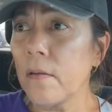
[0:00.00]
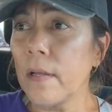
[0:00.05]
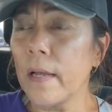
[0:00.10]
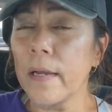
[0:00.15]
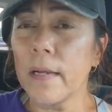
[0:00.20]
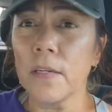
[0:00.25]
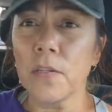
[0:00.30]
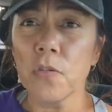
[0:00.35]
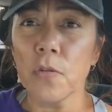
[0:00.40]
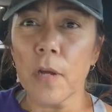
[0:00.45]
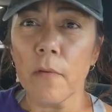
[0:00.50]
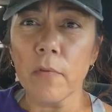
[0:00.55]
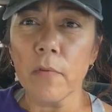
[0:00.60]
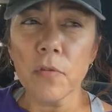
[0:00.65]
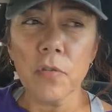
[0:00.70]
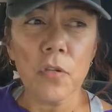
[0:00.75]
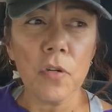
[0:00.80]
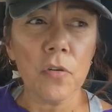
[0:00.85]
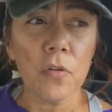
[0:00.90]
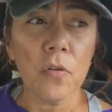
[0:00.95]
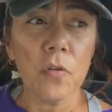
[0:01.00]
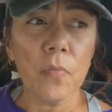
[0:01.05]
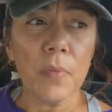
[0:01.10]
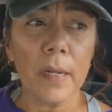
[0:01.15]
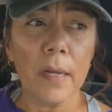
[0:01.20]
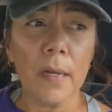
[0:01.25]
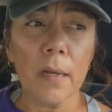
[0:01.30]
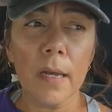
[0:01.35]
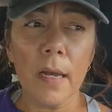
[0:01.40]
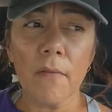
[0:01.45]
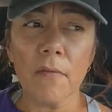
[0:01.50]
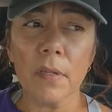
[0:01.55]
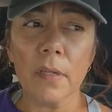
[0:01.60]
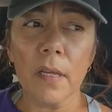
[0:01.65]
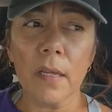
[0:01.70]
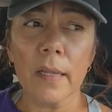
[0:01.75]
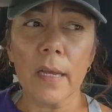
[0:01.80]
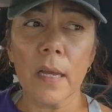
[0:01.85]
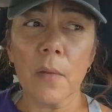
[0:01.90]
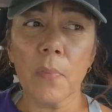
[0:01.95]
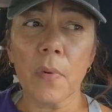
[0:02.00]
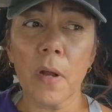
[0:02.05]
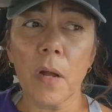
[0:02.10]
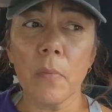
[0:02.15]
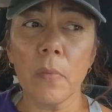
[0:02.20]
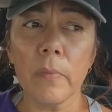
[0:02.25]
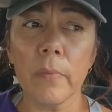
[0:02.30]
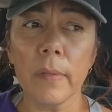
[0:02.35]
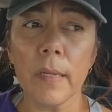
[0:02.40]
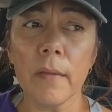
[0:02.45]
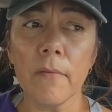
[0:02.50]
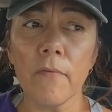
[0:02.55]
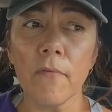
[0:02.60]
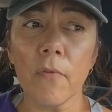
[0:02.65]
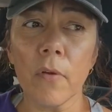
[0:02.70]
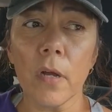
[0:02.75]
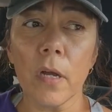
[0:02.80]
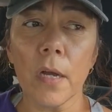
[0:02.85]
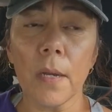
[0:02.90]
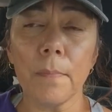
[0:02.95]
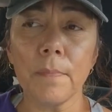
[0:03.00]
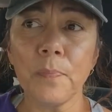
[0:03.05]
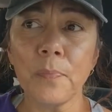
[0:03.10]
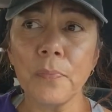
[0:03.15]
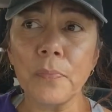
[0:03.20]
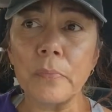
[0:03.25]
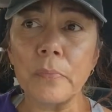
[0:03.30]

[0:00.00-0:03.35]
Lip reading: like a travel journal, but I'll have to get that probably from